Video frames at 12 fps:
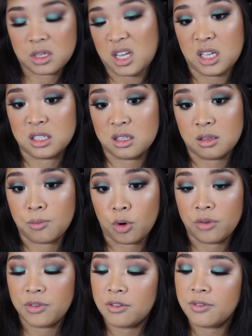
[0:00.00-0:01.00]
as the
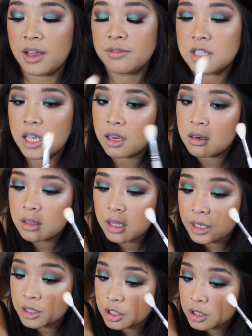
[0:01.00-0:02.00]
Morphe 510,
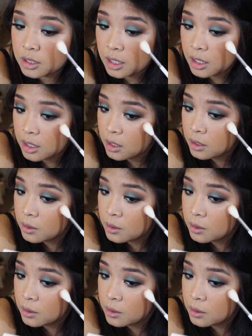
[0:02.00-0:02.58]
like she said.